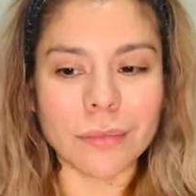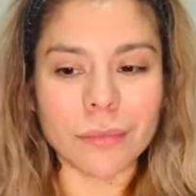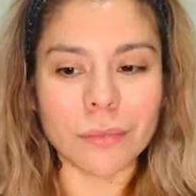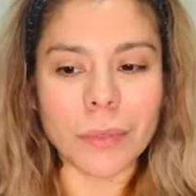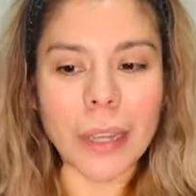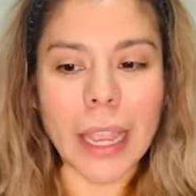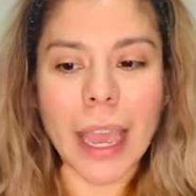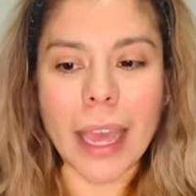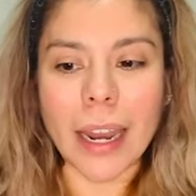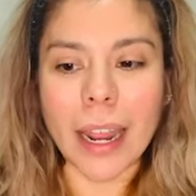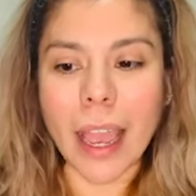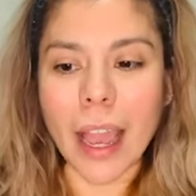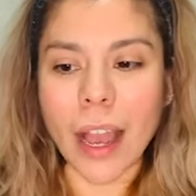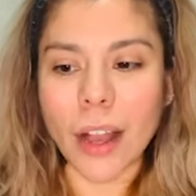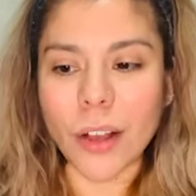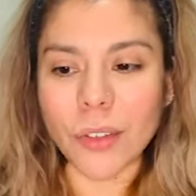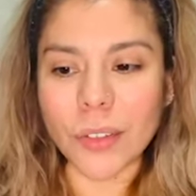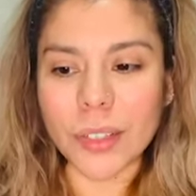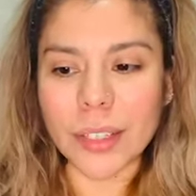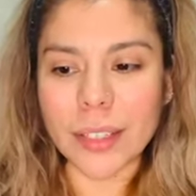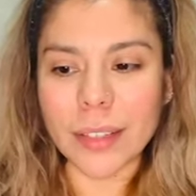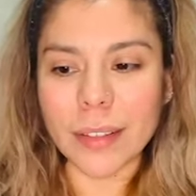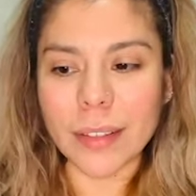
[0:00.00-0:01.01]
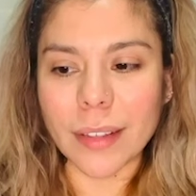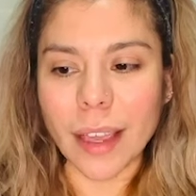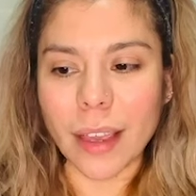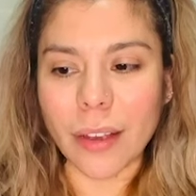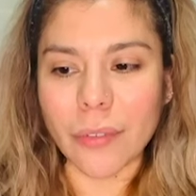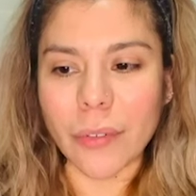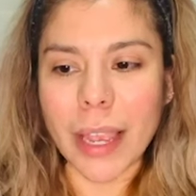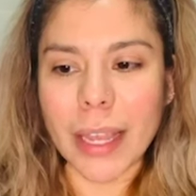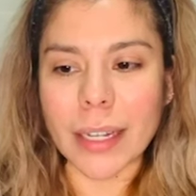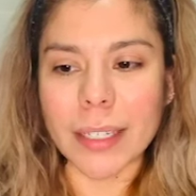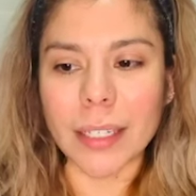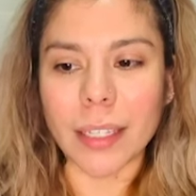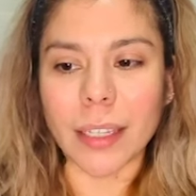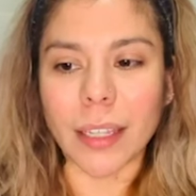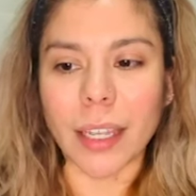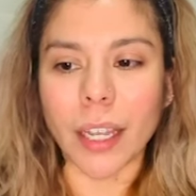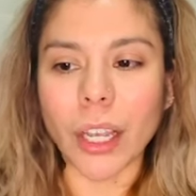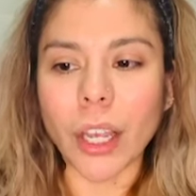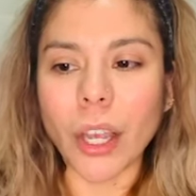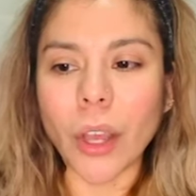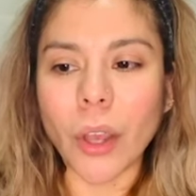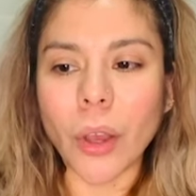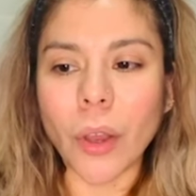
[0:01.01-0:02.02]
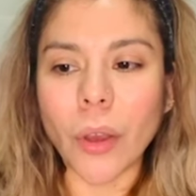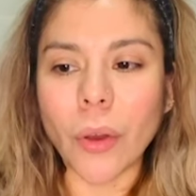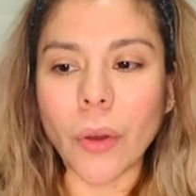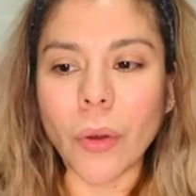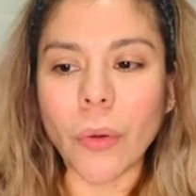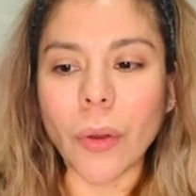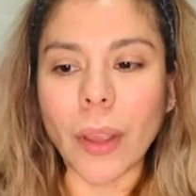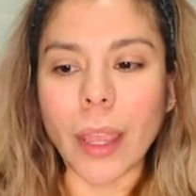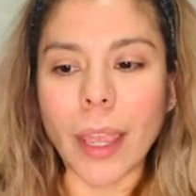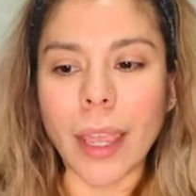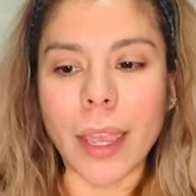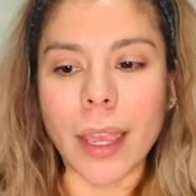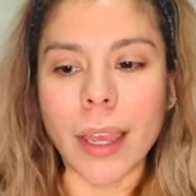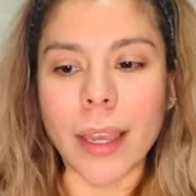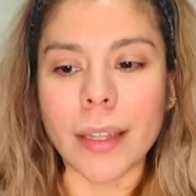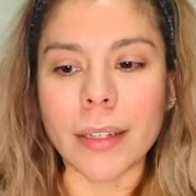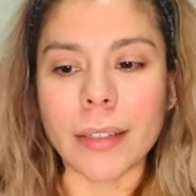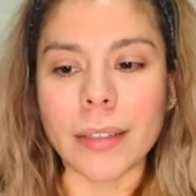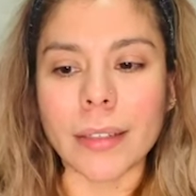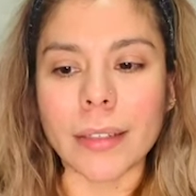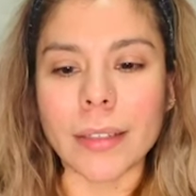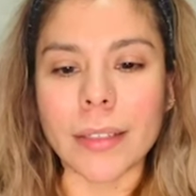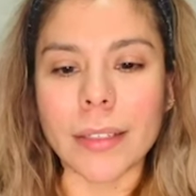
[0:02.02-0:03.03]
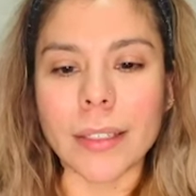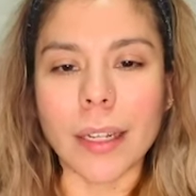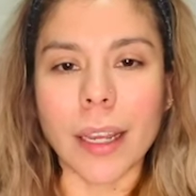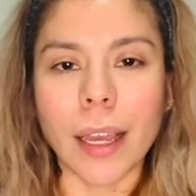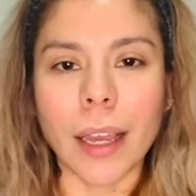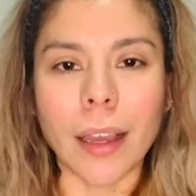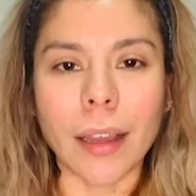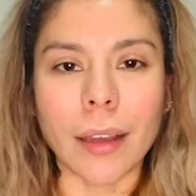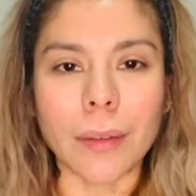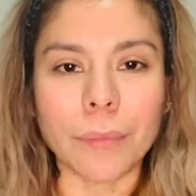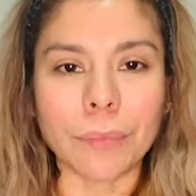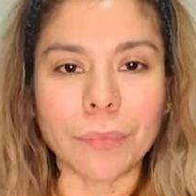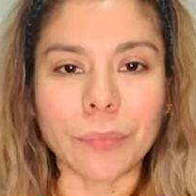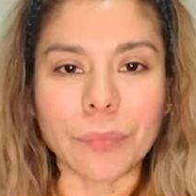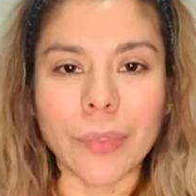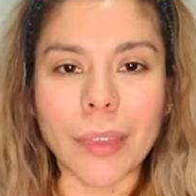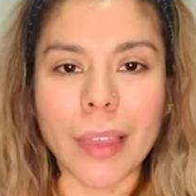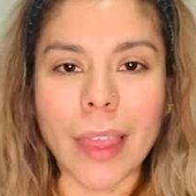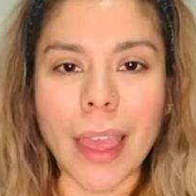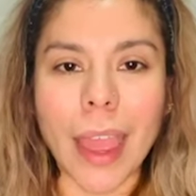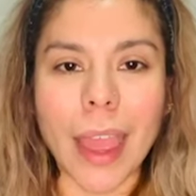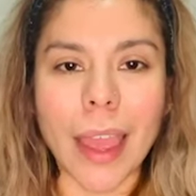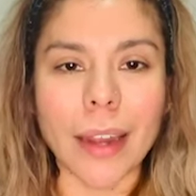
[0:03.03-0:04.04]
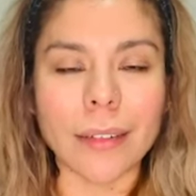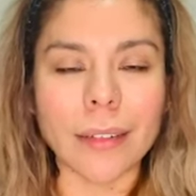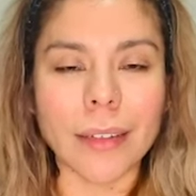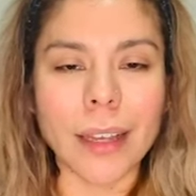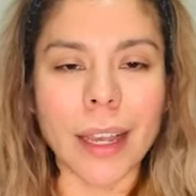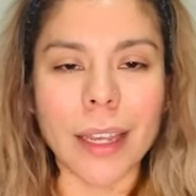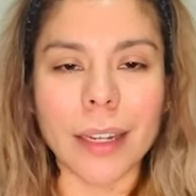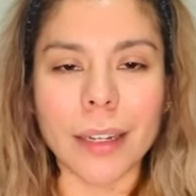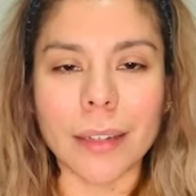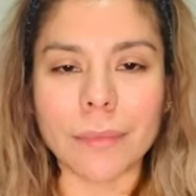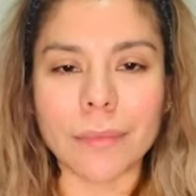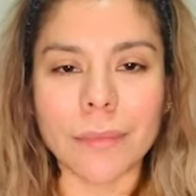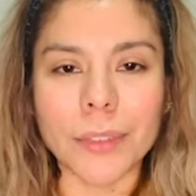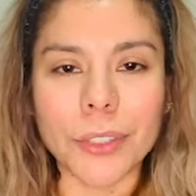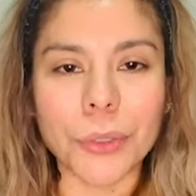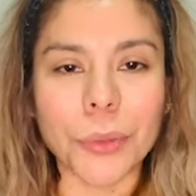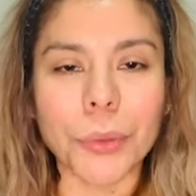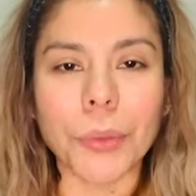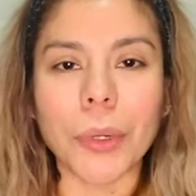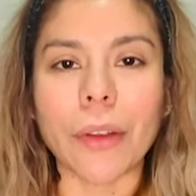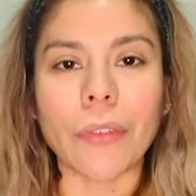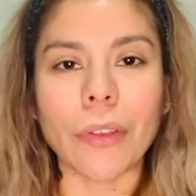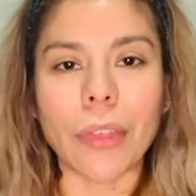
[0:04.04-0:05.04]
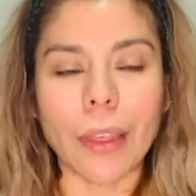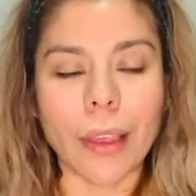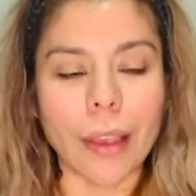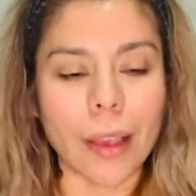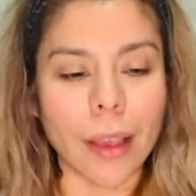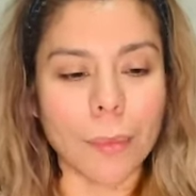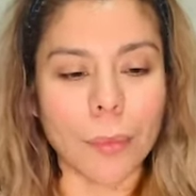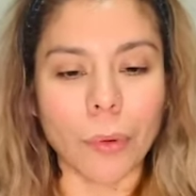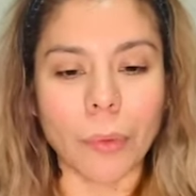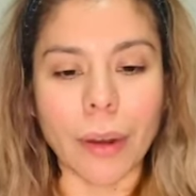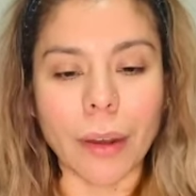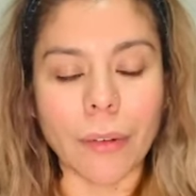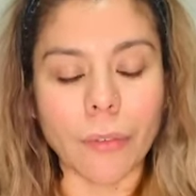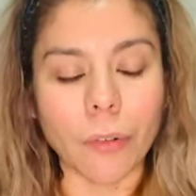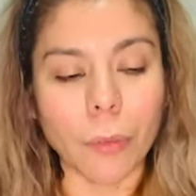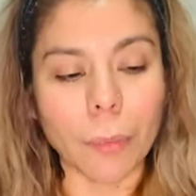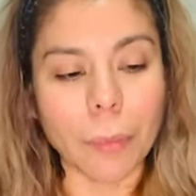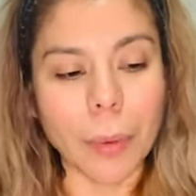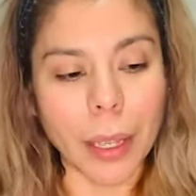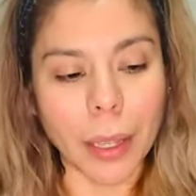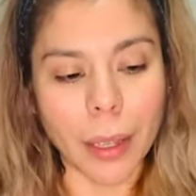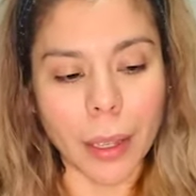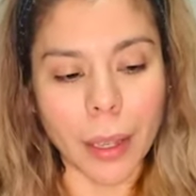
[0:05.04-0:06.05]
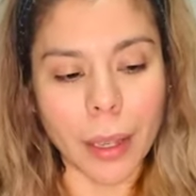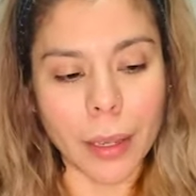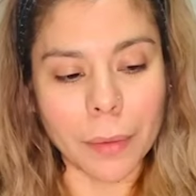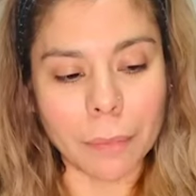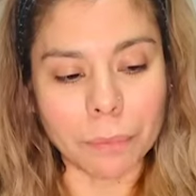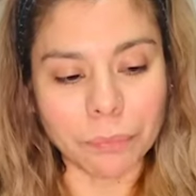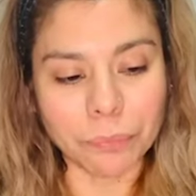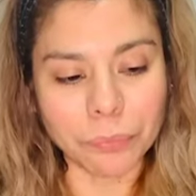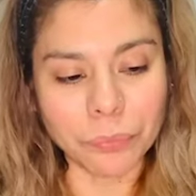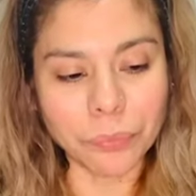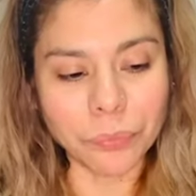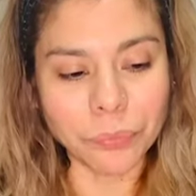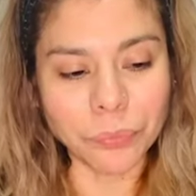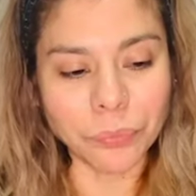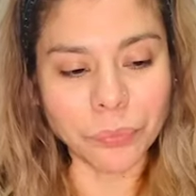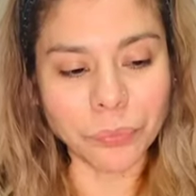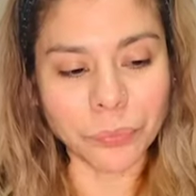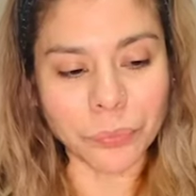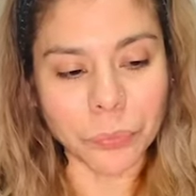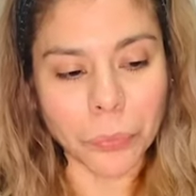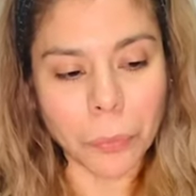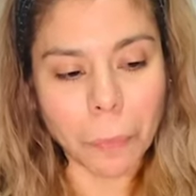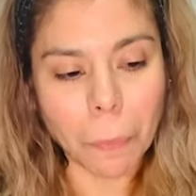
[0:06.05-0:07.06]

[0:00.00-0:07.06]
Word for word: we had a house that we had to let go, and um, that kind of screwed everything up or whatever. But um,